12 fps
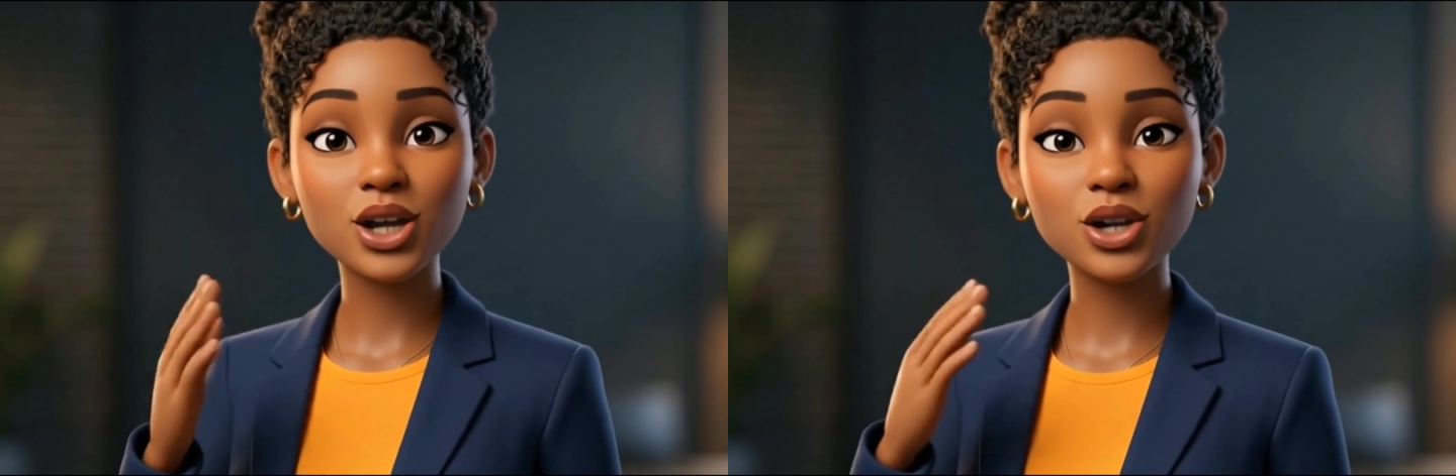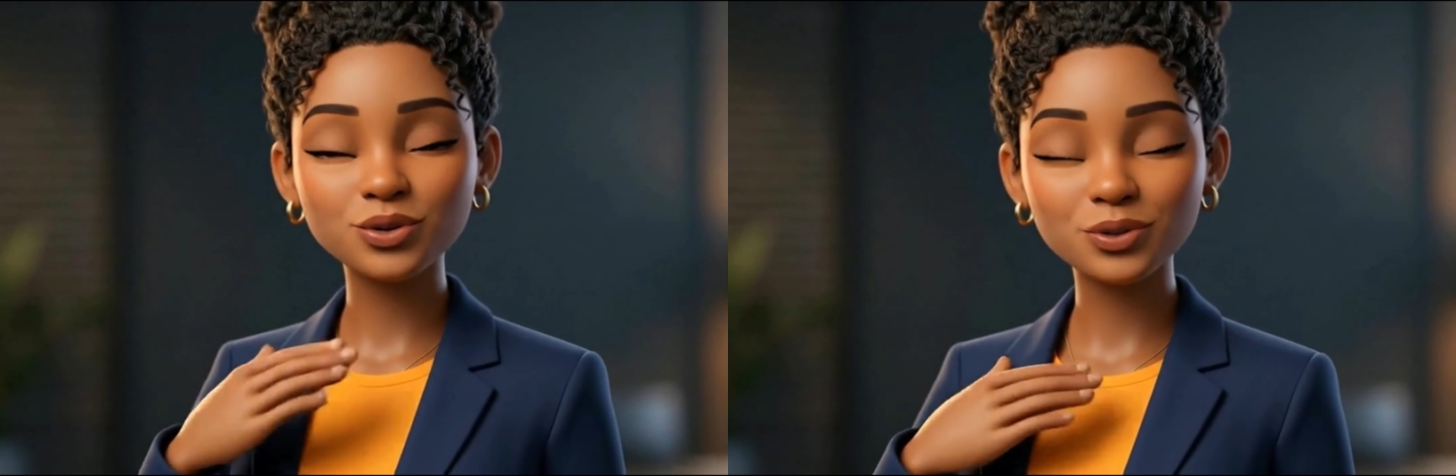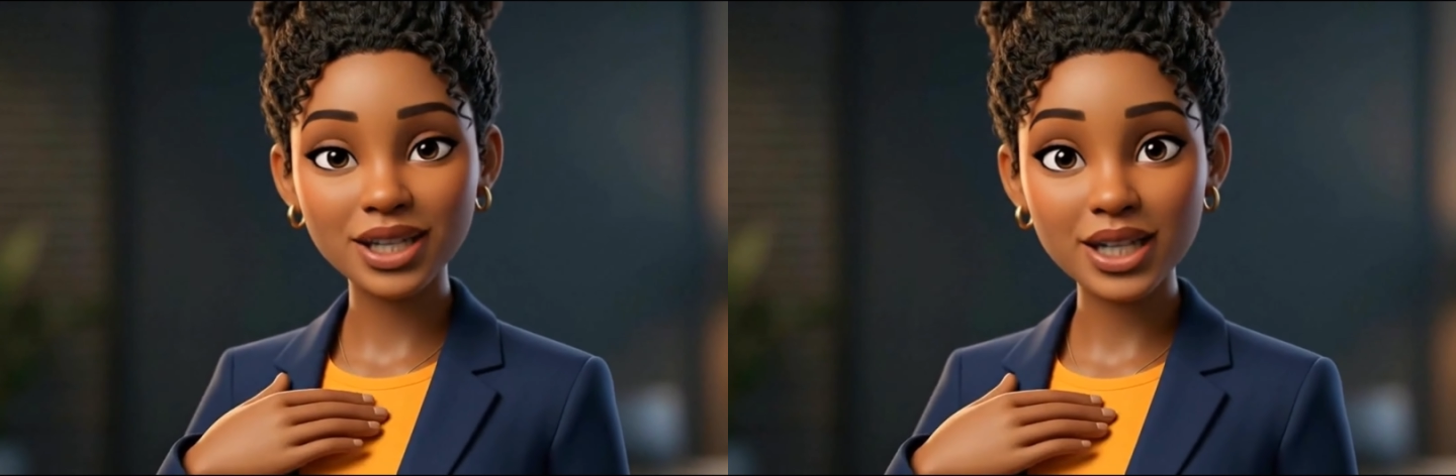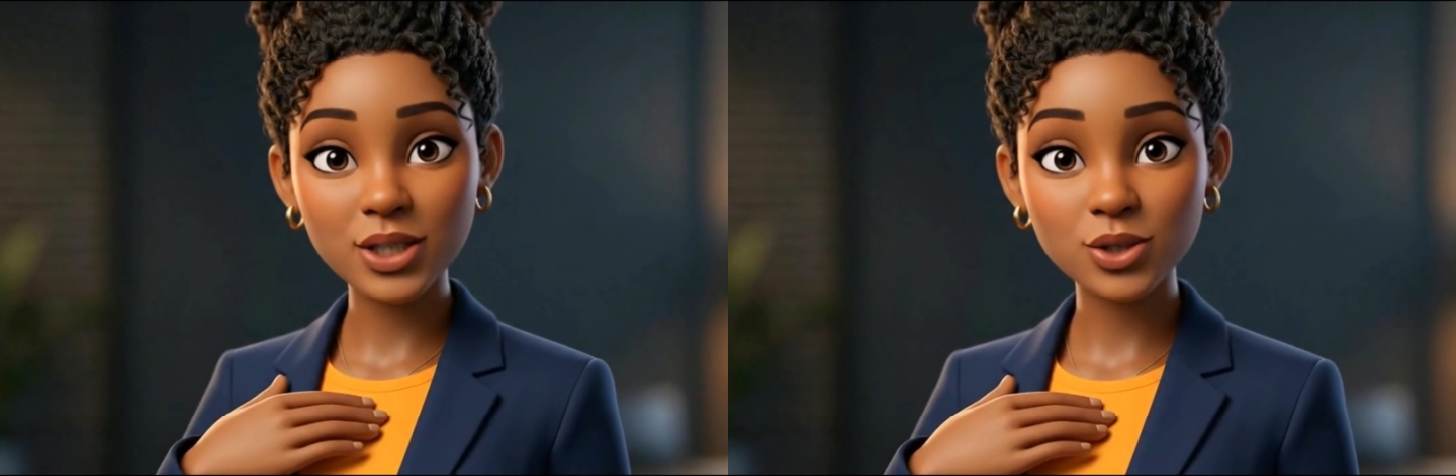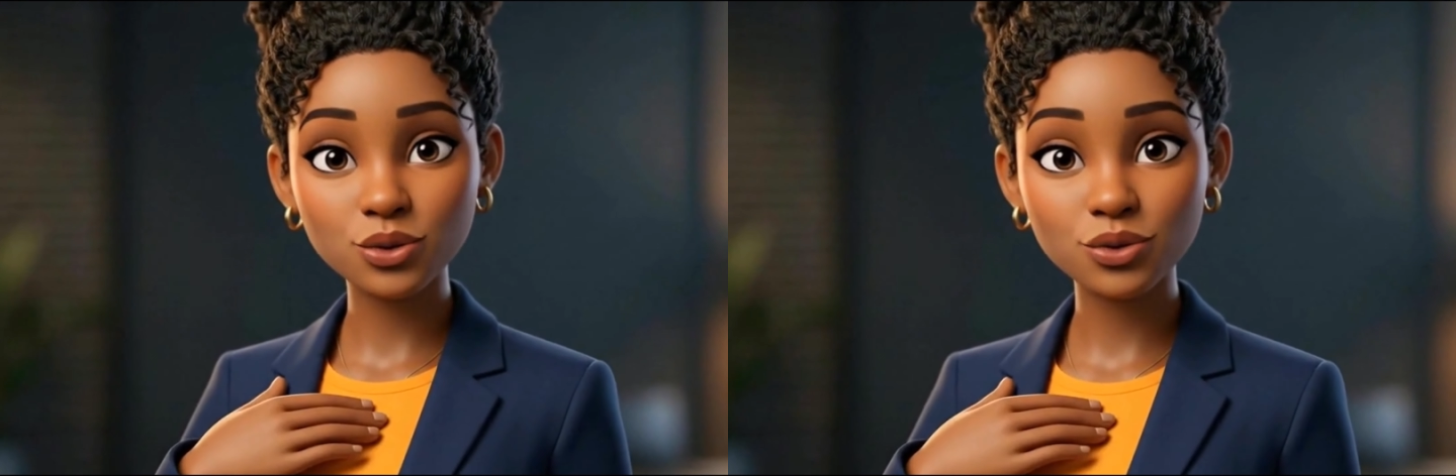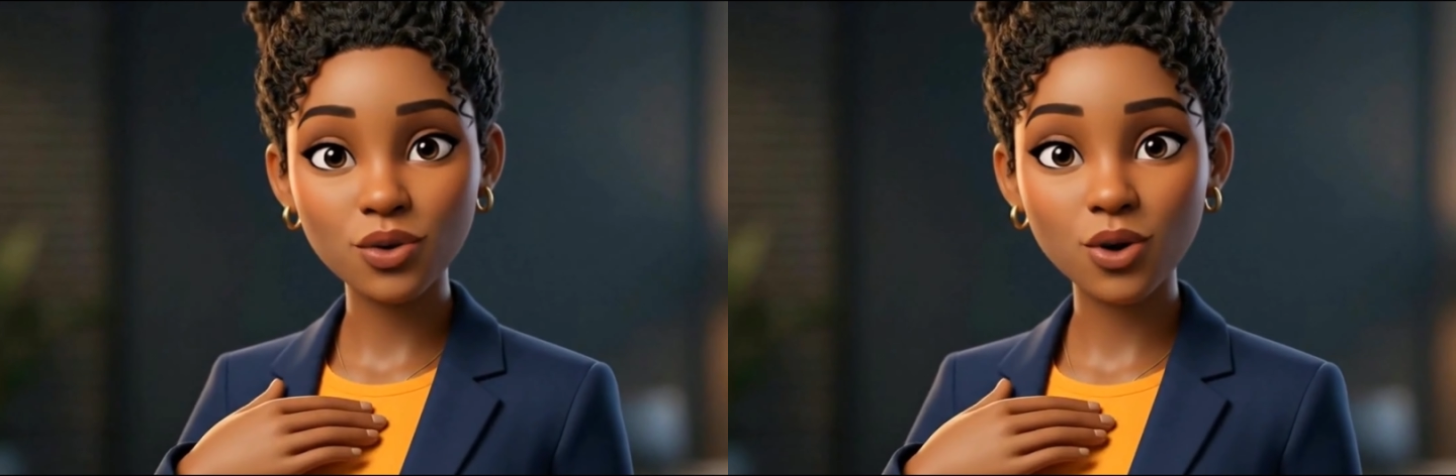You need
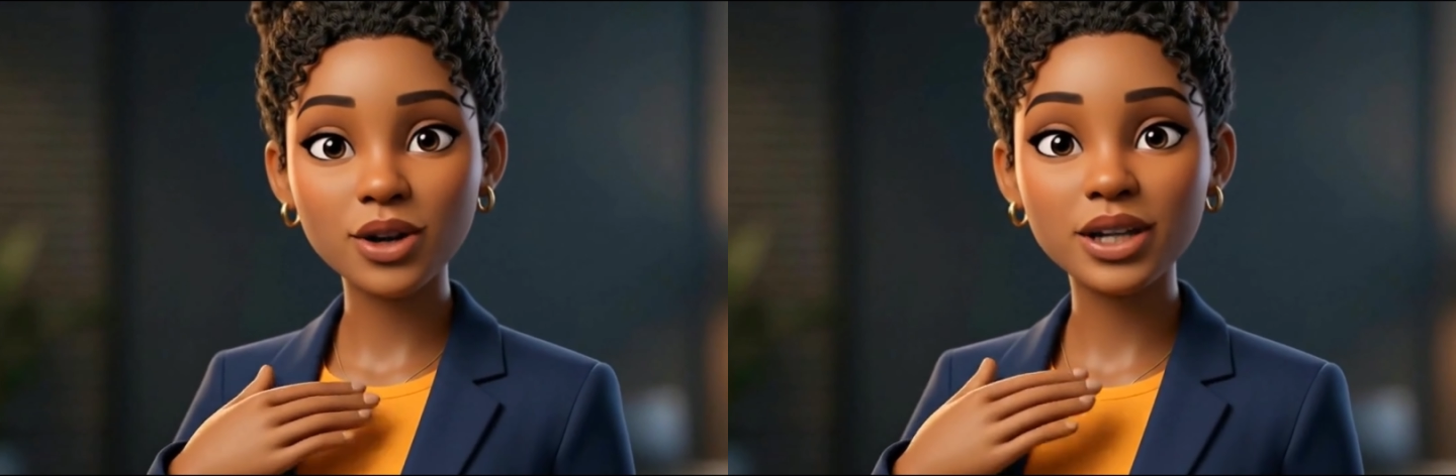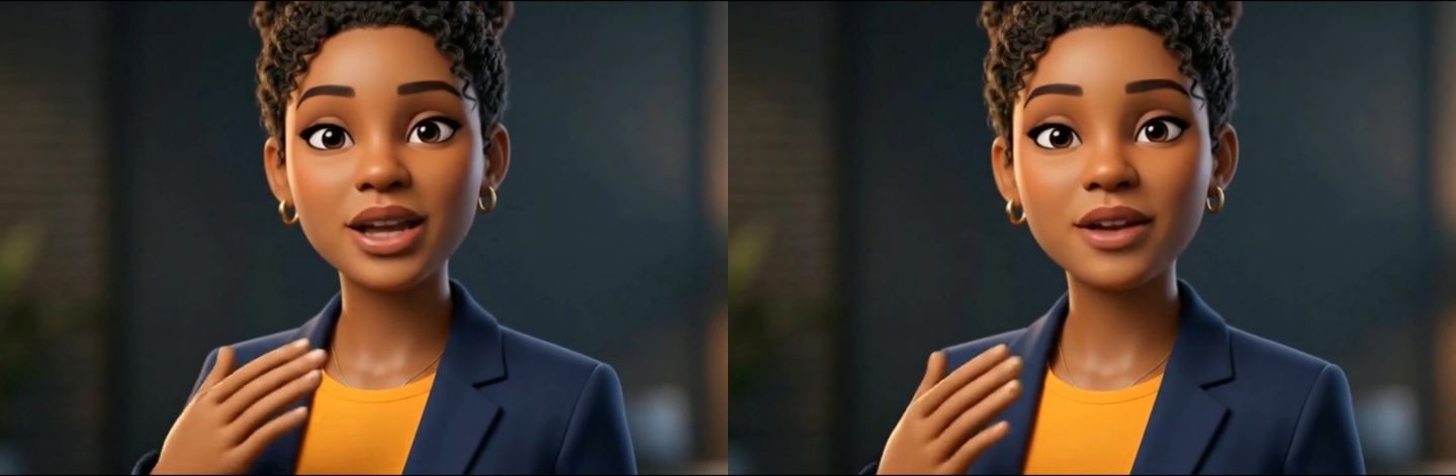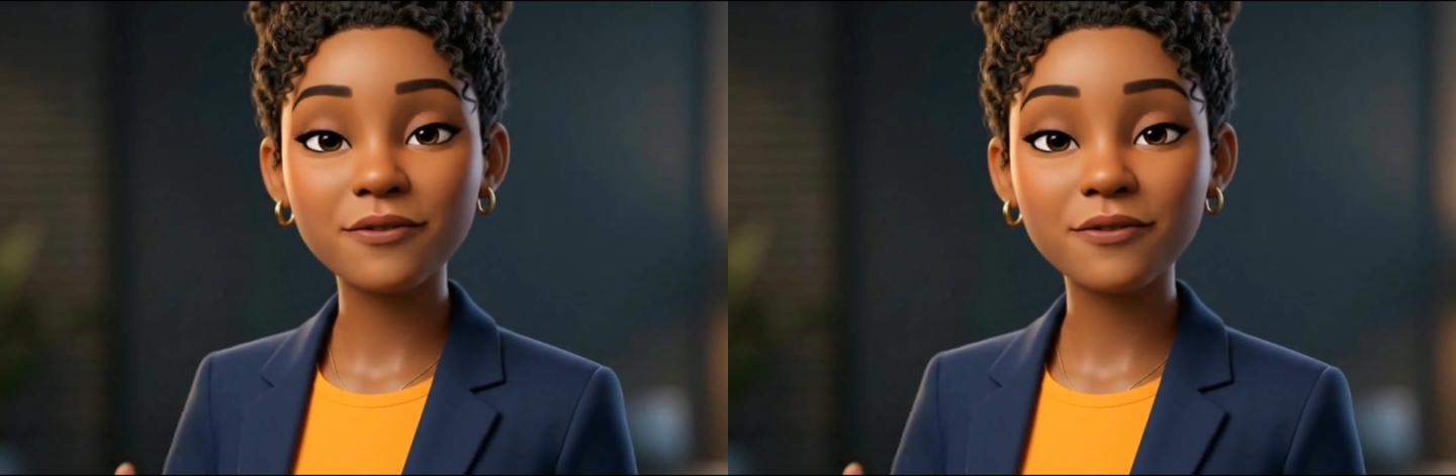to run a